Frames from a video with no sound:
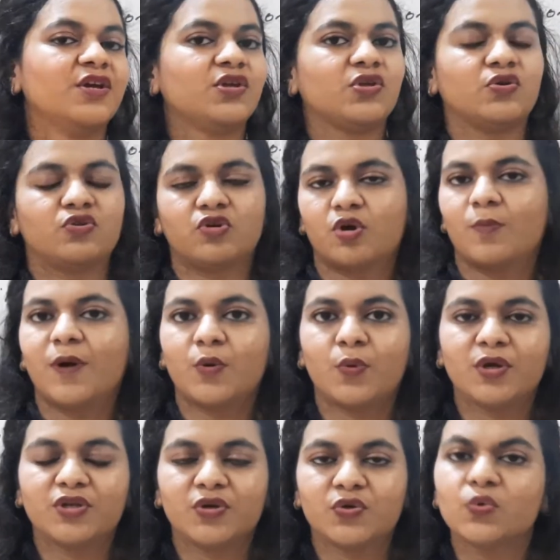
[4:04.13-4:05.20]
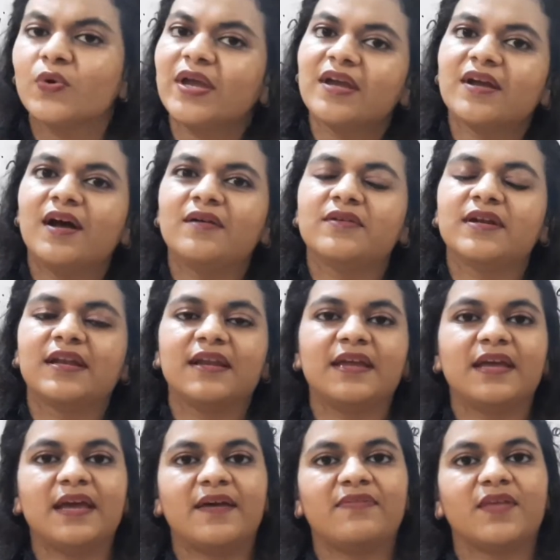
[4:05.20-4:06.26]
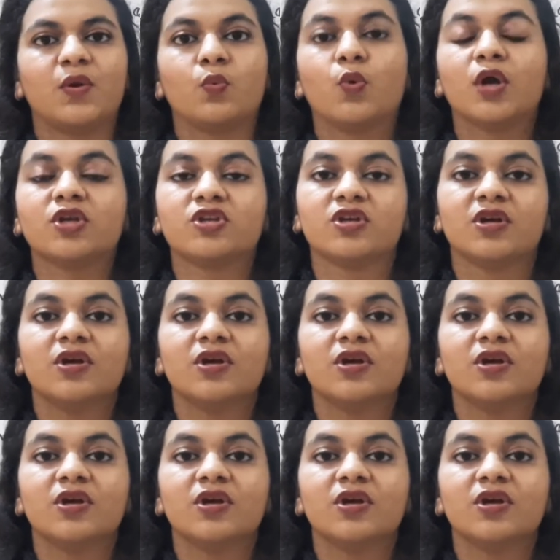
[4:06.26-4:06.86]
You talk about what you're doing currently, and then what